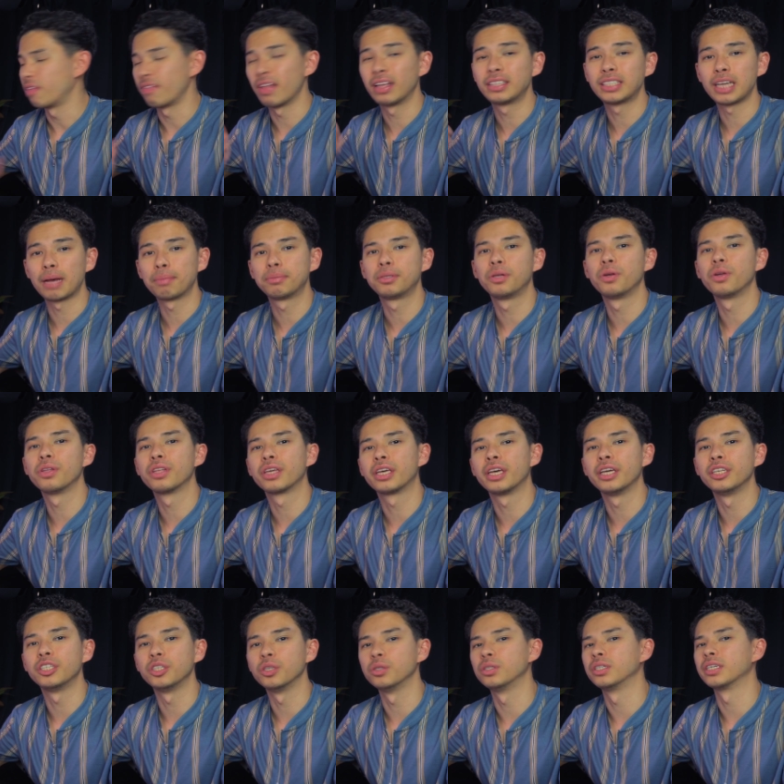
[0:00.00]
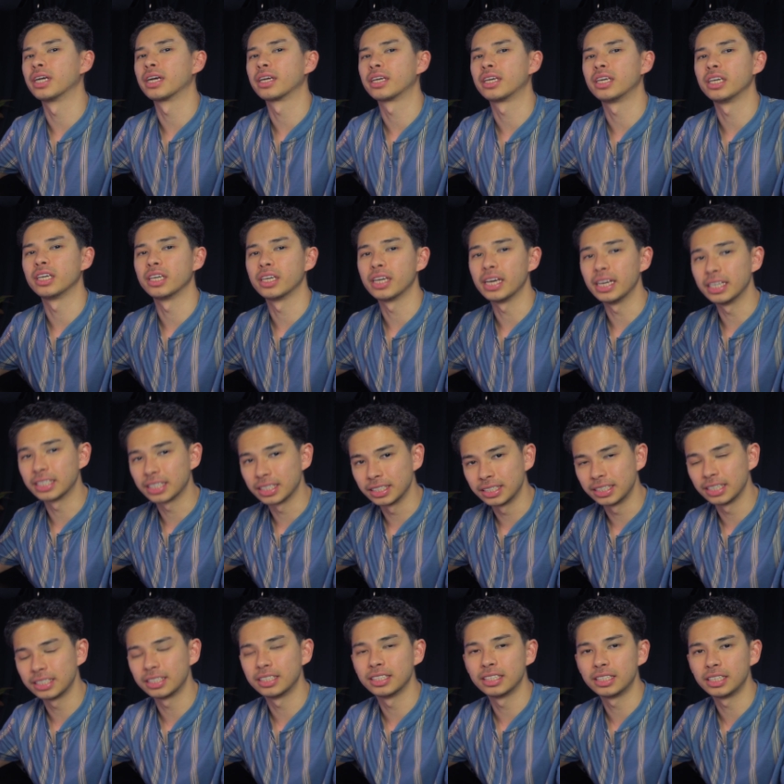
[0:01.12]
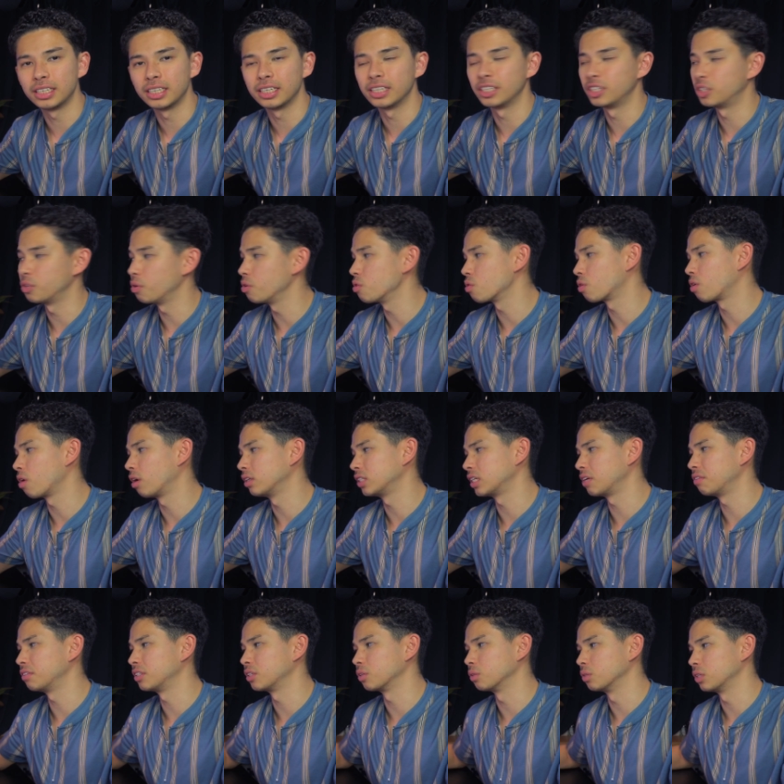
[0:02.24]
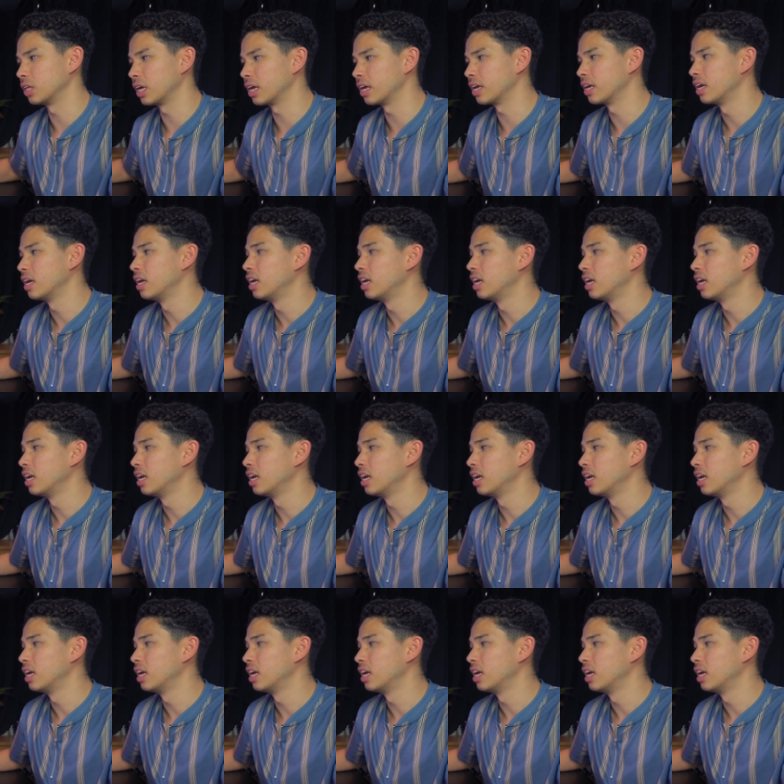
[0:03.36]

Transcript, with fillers: And that's absolutely the key to using Anki is consistency, doing your cards every single day.